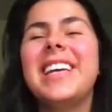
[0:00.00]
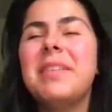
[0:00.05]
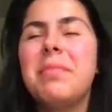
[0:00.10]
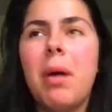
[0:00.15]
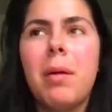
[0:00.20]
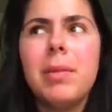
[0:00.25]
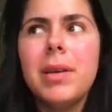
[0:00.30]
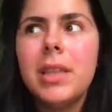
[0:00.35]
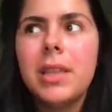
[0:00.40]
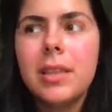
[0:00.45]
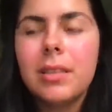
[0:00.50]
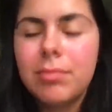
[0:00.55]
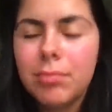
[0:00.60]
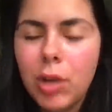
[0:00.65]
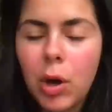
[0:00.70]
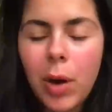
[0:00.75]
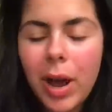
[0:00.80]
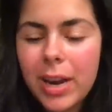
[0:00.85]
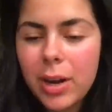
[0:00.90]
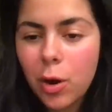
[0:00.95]
he probably,
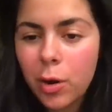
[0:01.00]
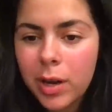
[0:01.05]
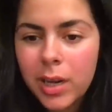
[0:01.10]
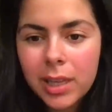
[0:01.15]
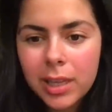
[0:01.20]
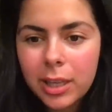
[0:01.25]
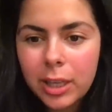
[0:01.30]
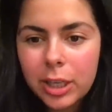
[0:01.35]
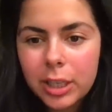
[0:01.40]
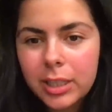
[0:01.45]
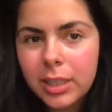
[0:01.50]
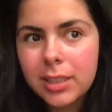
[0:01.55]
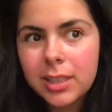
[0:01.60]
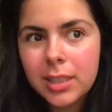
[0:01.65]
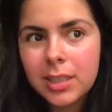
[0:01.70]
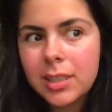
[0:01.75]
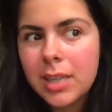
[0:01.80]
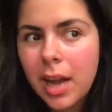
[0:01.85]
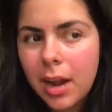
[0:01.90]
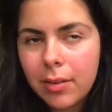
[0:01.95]
no, I know he literally does
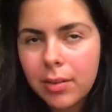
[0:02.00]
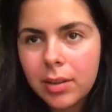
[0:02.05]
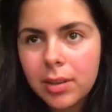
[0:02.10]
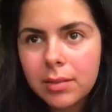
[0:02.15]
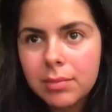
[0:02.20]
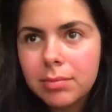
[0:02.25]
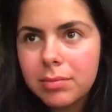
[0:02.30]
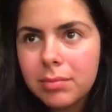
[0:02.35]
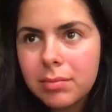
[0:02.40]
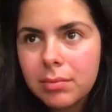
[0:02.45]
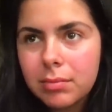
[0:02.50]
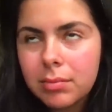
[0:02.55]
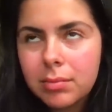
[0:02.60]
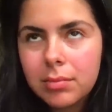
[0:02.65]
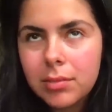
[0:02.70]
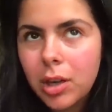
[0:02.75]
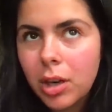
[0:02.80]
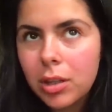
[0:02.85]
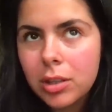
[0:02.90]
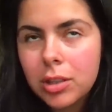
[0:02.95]
this to every
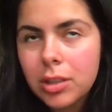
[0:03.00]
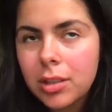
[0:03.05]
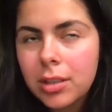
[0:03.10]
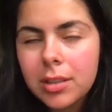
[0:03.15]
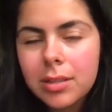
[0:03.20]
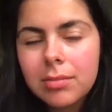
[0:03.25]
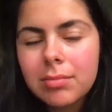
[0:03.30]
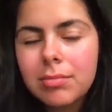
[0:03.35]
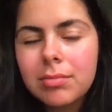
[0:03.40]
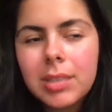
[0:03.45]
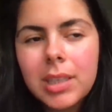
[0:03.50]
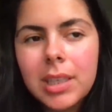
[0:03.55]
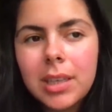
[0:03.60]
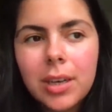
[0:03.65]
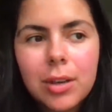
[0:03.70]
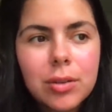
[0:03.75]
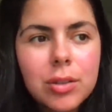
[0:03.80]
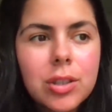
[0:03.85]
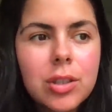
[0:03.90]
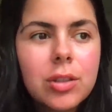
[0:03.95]
concert he
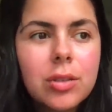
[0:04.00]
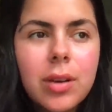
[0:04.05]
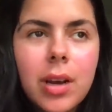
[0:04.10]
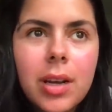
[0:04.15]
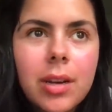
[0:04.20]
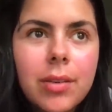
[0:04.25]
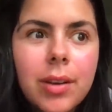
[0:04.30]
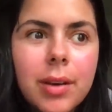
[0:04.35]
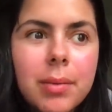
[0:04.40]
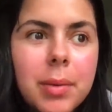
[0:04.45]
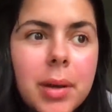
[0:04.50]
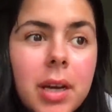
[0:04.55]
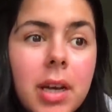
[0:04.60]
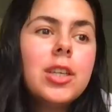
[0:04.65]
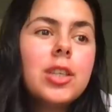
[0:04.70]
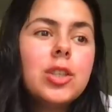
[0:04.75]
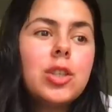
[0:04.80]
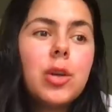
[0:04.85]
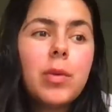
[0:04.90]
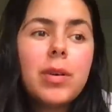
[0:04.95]
goes to anyway, but
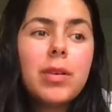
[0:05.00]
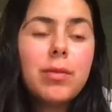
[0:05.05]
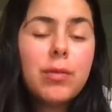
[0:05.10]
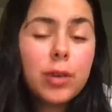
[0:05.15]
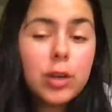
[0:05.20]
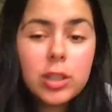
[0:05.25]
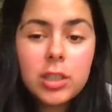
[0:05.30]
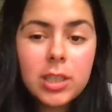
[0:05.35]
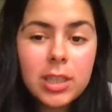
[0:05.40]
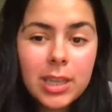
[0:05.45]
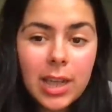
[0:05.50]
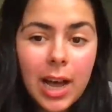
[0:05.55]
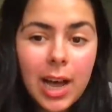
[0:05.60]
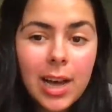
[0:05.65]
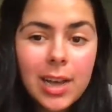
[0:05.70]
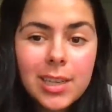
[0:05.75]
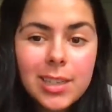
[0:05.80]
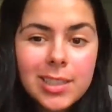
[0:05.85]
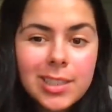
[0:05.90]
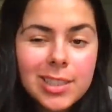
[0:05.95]
so in first
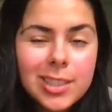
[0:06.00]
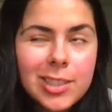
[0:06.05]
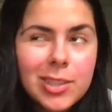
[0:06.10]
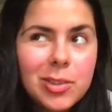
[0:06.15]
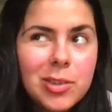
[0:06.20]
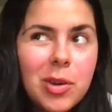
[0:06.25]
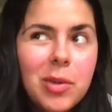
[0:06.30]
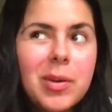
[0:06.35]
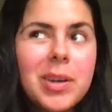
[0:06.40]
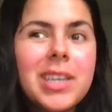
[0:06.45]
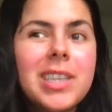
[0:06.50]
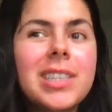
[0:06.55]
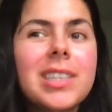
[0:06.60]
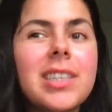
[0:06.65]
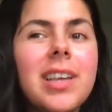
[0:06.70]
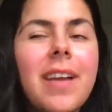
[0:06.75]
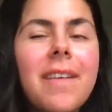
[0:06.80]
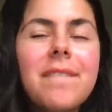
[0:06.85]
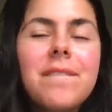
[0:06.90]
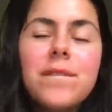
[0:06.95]
class, you know, when he's
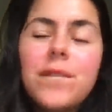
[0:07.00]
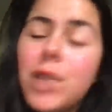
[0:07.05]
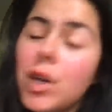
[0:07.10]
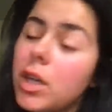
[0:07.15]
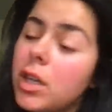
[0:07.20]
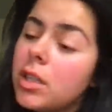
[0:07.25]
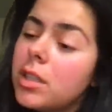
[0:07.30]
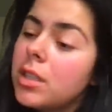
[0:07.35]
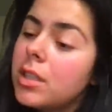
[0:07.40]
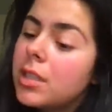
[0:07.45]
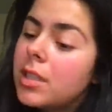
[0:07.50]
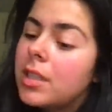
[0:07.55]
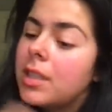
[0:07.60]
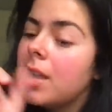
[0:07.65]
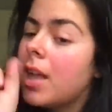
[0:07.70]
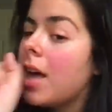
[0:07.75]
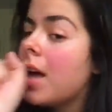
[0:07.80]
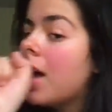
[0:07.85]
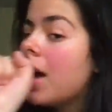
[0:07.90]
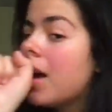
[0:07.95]
like first
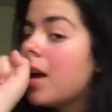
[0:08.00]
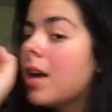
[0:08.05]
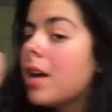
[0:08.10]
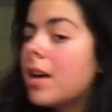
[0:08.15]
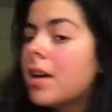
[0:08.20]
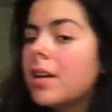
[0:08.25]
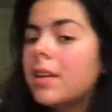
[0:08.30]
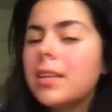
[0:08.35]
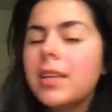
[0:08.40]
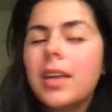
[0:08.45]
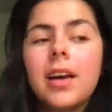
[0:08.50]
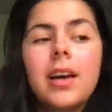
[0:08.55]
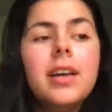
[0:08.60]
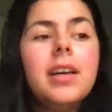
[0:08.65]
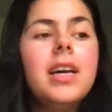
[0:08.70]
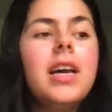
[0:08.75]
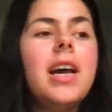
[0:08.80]
class, yeah,